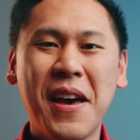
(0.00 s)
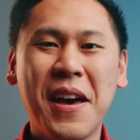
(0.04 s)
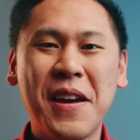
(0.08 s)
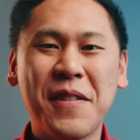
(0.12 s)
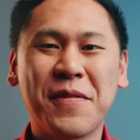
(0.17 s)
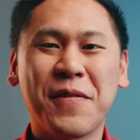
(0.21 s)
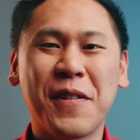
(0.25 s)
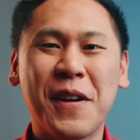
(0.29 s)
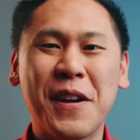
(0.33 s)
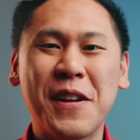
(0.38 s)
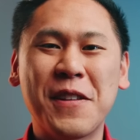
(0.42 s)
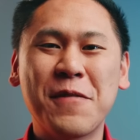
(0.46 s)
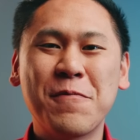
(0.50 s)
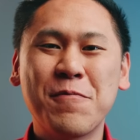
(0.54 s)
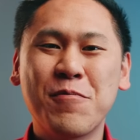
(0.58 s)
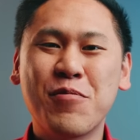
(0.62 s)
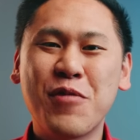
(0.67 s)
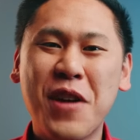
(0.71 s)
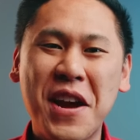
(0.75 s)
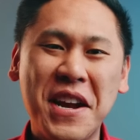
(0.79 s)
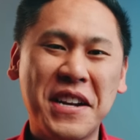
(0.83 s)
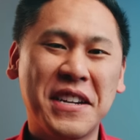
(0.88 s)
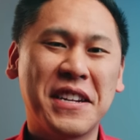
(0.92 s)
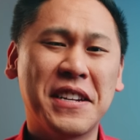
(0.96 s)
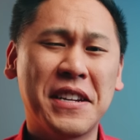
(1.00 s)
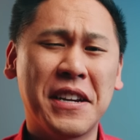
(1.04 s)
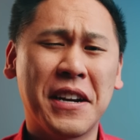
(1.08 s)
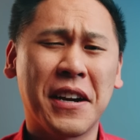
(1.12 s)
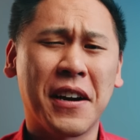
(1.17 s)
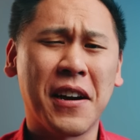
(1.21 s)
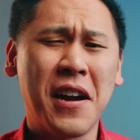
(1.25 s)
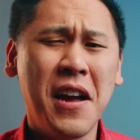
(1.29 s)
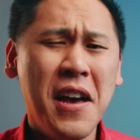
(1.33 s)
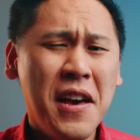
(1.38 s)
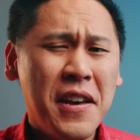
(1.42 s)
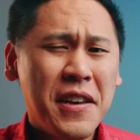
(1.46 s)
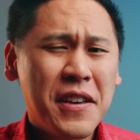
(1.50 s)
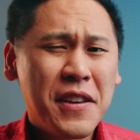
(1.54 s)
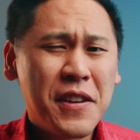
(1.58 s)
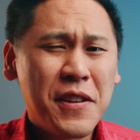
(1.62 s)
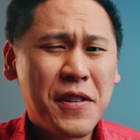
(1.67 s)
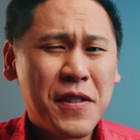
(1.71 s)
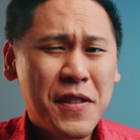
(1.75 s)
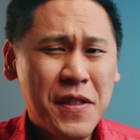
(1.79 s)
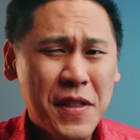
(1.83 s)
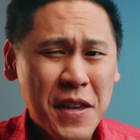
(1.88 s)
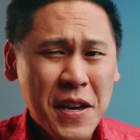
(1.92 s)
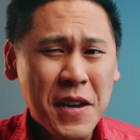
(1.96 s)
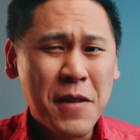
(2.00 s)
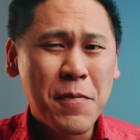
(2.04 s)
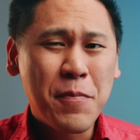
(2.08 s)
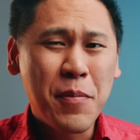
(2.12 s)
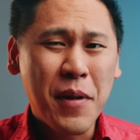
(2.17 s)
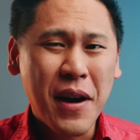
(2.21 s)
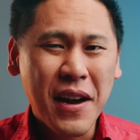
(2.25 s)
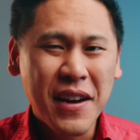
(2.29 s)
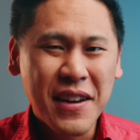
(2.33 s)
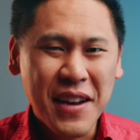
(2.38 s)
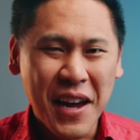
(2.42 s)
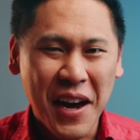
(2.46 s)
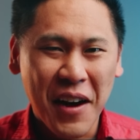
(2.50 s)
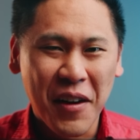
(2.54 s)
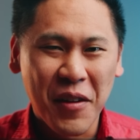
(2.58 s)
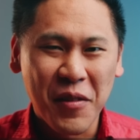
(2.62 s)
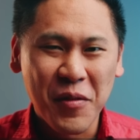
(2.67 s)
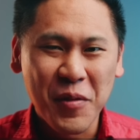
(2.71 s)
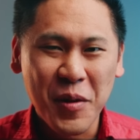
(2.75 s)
Hey friend, Brandon here. You'd think by now